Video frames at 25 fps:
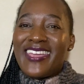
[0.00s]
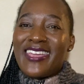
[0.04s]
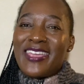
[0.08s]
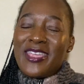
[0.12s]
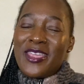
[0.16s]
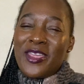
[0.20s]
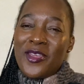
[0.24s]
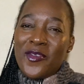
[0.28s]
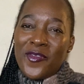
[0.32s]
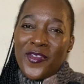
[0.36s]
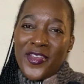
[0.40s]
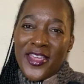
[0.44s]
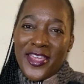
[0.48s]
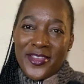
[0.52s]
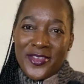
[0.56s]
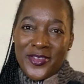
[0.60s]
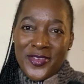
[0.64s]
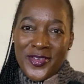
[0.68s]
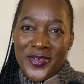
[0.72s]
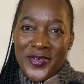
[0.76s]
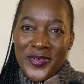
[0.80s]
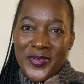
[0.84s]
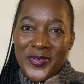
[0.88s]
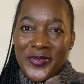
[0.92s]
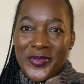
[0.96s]
If
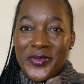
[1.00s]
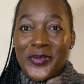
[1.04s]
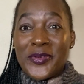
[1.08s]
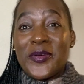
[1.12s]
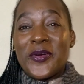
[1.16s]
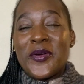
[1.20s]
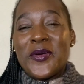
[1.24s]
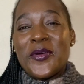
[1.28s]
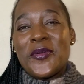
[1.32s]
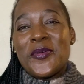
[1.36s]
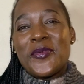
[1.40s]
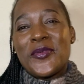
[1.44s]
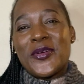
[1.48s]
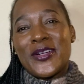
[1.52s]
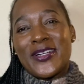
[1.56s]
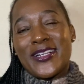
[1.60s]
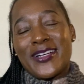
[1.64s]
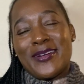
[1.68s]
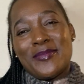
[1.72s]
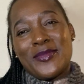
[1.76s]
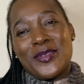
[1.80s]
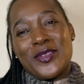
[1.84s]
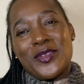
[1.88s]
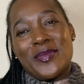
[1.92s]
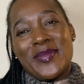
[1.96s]
you're new,
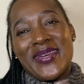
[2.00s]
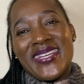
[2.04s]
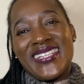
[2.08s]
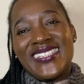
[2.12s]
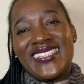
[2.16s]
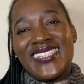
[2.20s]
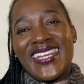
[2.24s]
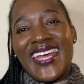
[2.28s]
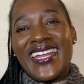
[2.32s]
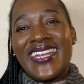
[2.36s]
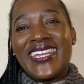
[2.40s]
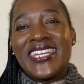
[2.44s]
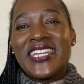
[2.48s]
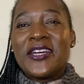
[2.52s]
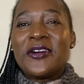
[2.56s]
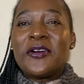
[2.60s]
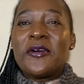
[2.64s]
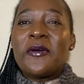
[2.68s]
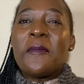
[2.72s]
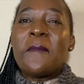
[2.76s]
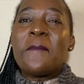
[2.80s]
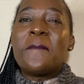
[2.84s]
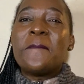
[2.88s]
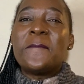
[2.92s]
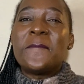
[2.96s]
welcome to my channel.
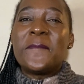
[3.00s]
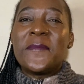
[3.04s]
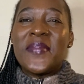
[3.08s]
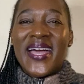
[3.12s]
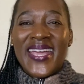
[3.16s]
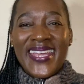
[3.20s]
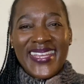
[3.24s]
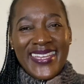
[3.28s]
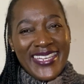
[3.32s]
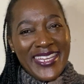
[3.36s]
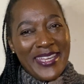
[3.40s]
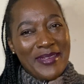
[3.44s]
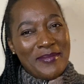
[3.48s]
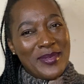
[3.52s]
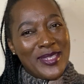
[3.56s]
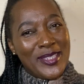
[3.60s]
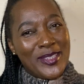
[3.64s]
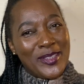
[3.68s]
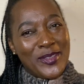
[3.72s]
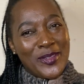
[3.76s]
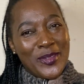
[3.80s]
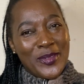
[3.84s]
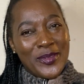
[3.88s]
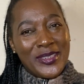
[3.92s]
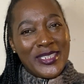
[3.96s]
My name is
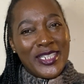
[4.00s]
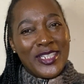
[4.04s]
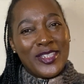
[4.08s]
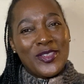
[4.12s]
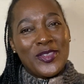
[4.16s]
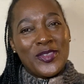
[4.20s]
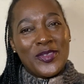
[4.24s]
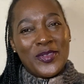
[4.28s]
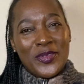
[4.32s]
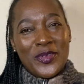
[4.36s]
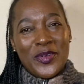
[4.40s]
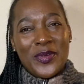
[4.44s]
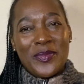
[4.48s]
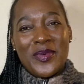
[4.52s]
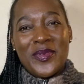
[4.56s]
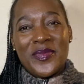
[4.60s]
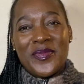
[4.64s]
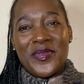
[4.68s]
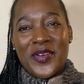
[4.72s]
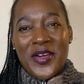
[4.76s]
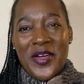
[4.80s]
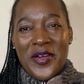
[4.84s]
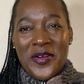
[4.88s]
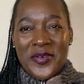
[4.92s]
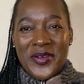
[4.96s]
Dr. Shungo
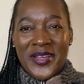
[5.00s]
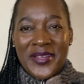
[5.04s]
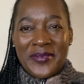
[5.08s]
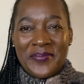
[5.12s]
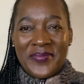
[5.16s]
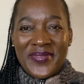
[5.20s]
Mupawa.